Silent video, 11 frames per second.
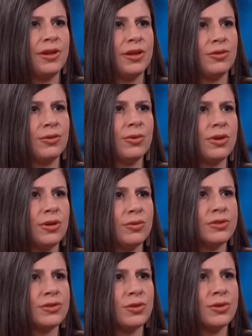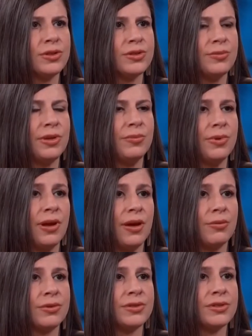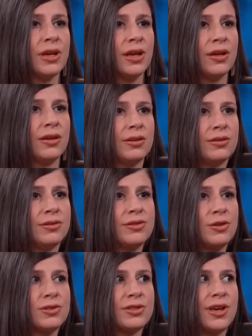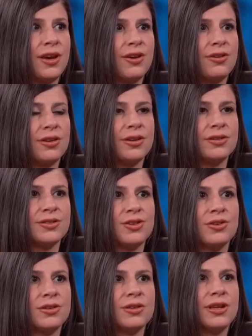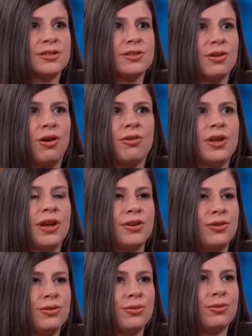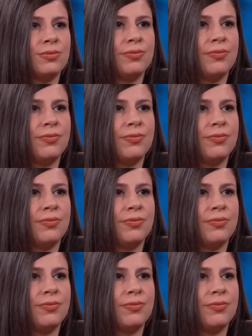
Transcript: me and do what he was doing to me, but I was so scared and uncertain. That's all that I knew.